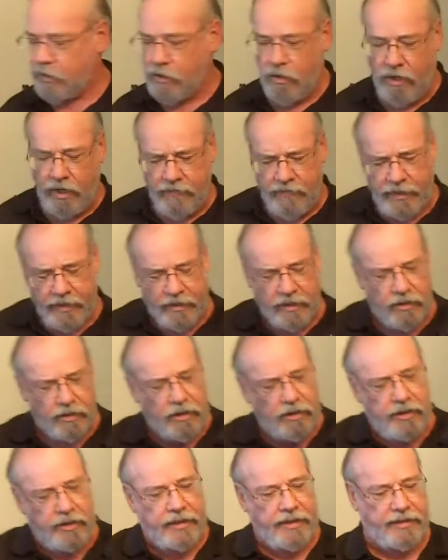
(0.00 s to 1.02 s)
So I've had to
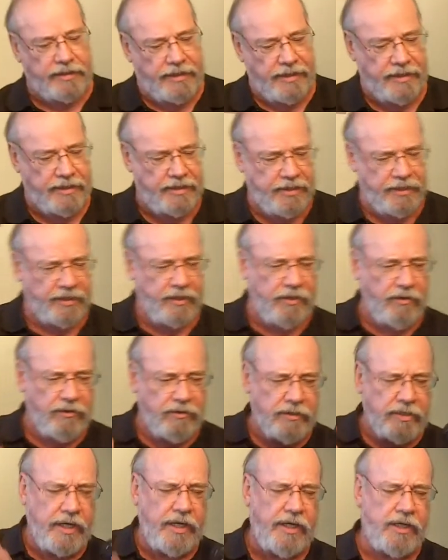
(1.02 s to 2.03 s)
look at this and
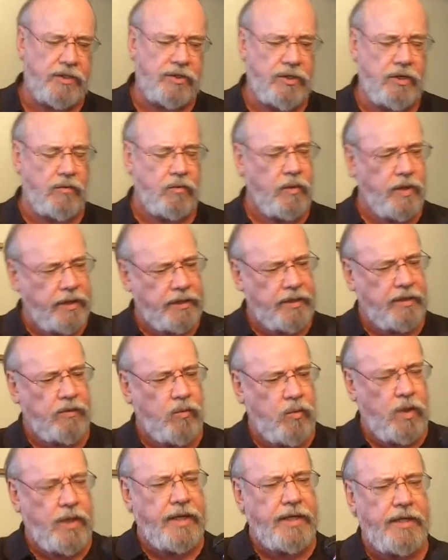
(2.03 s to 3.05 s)
go, okay, John,
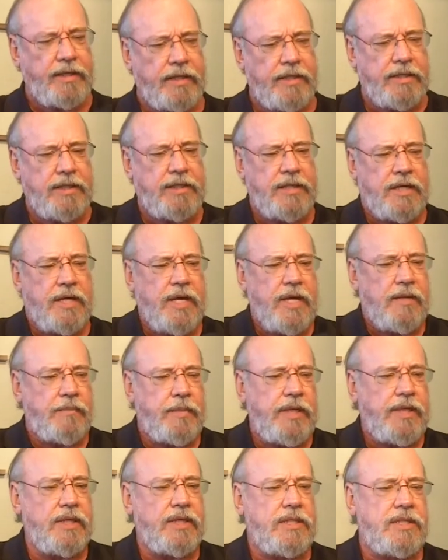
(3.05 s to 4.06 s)
what is
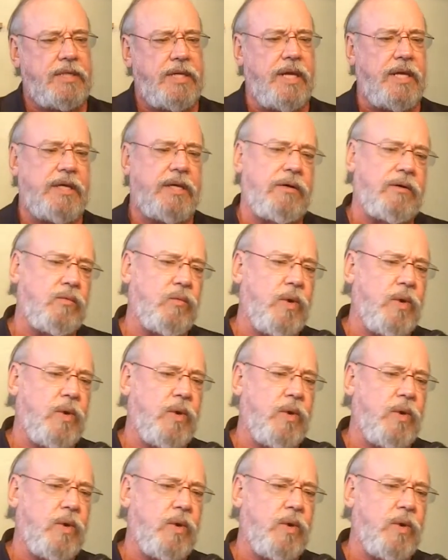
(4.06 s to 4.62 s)
being said here?